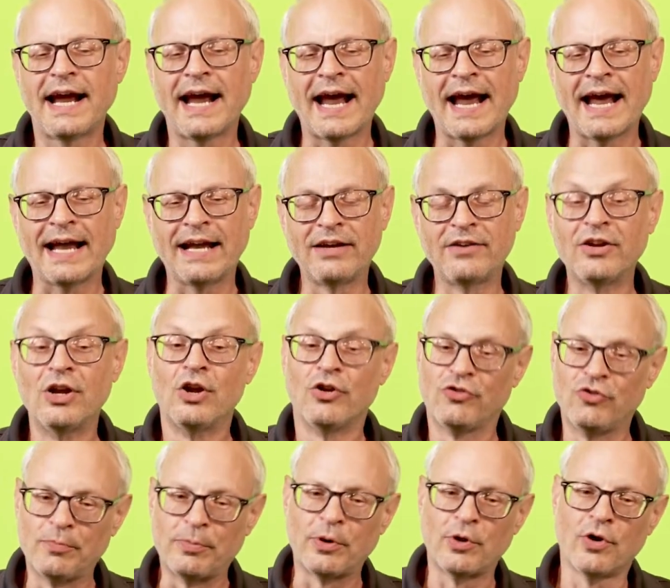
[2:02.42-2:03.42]
And
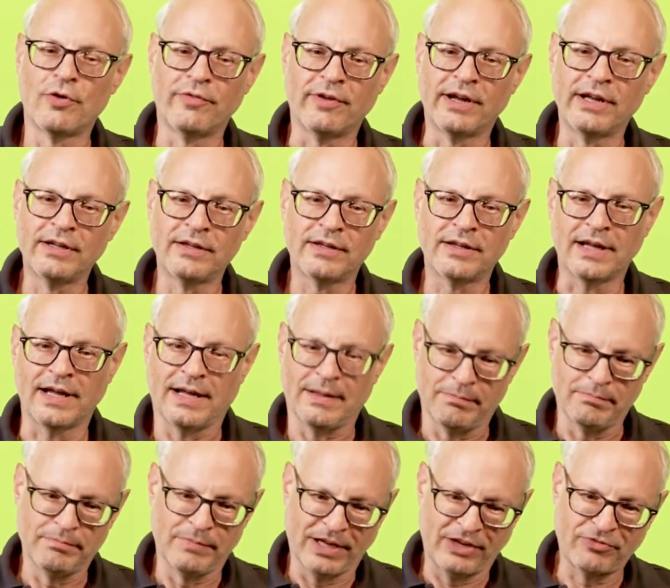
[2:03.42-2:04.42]
supernova, uh,
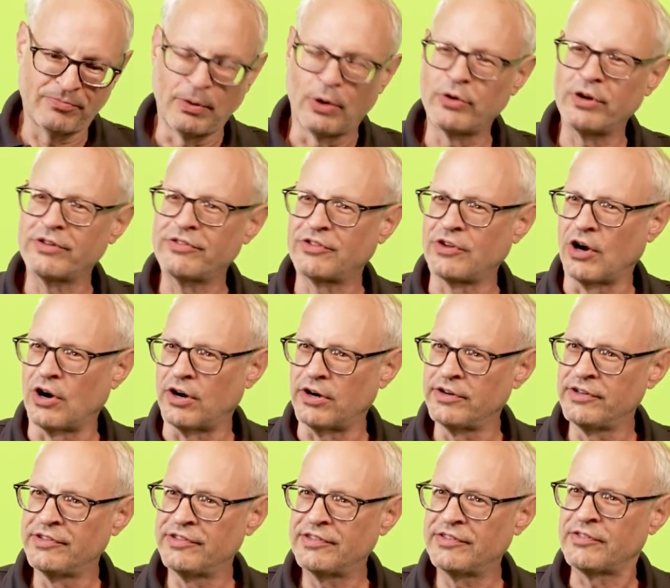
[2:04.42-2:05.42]
exploding
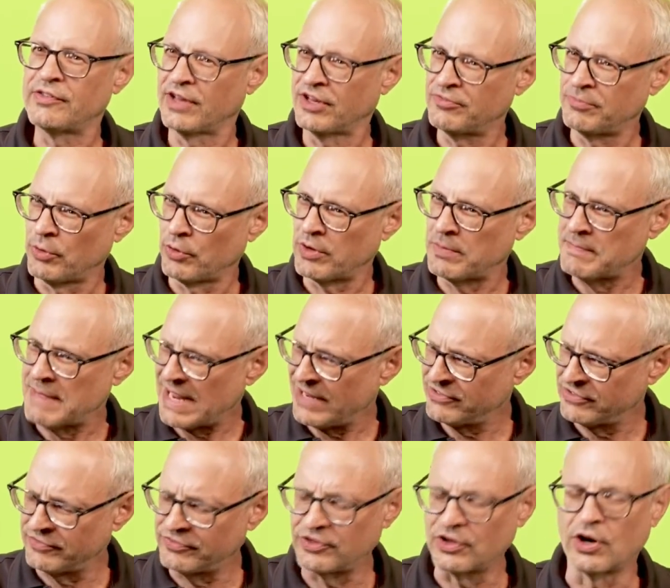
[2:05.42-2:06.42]
stars, exploding
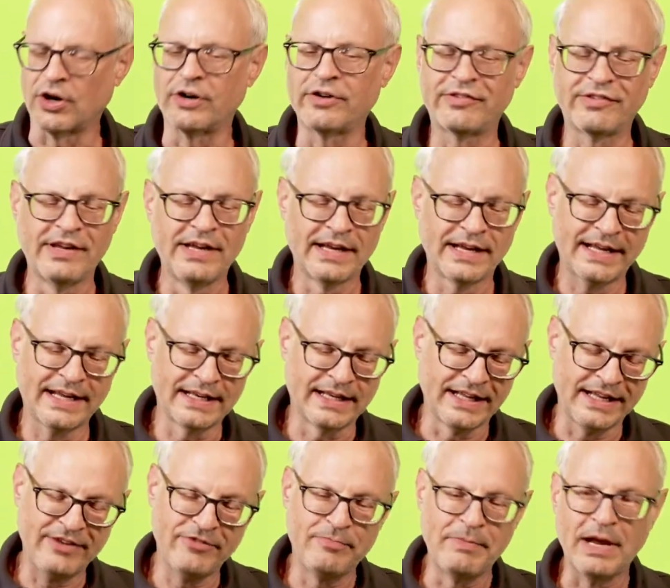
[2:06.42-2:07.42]
massive stars, can
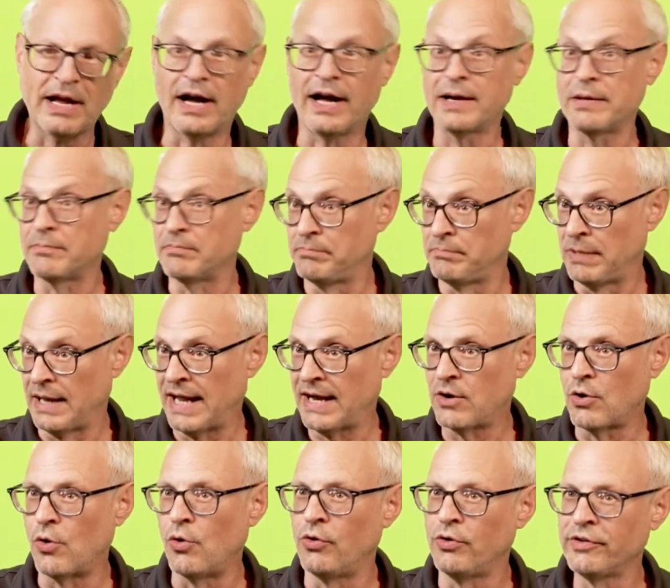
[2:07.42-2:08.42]
leave behind
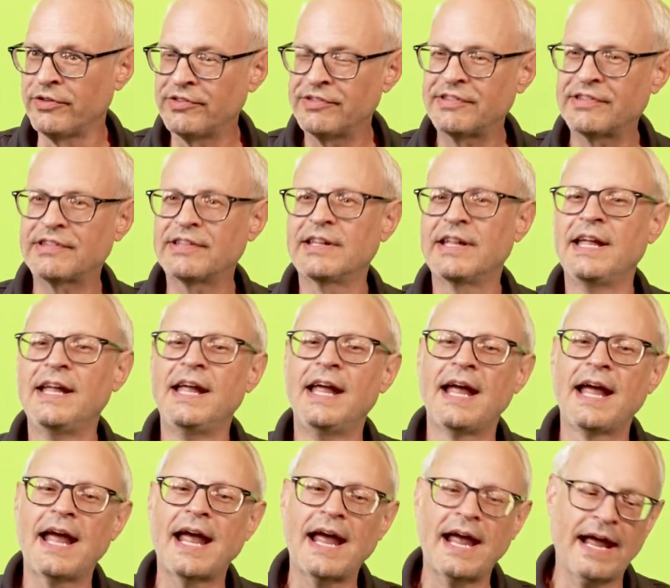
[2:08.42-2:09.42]
black holes,
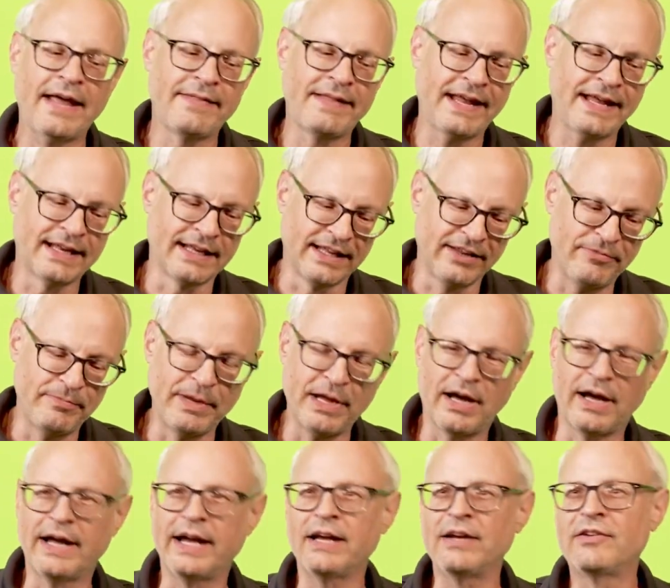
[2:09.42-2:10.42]
and they can leave
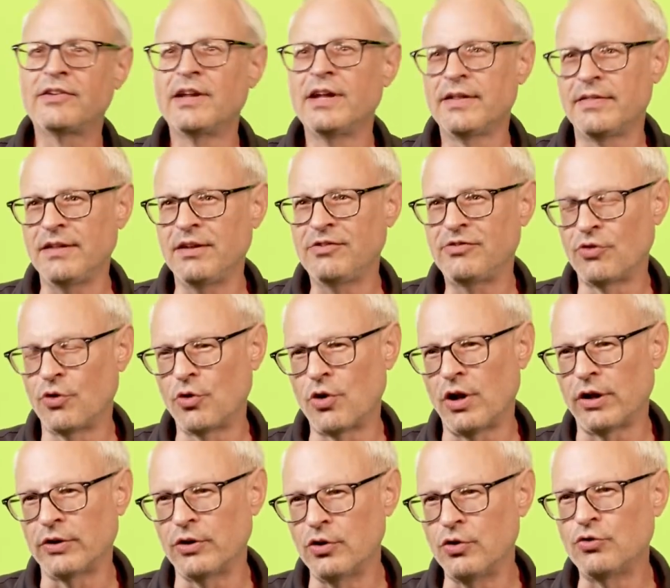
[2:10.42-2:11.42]
behind these so
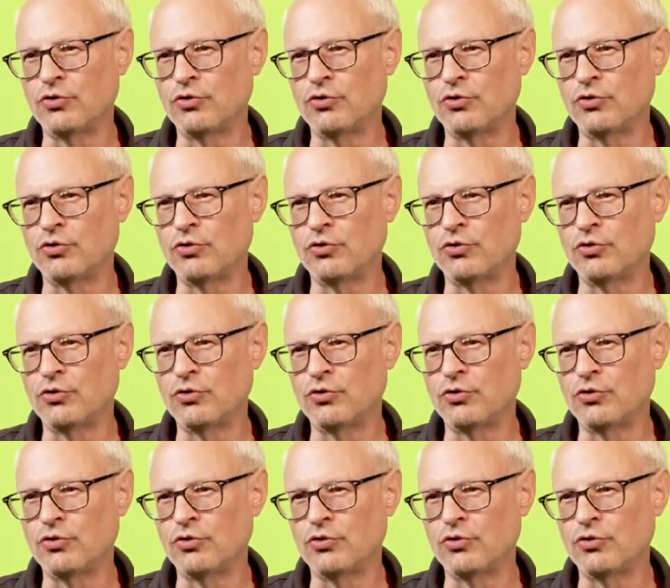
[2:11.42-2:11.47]
called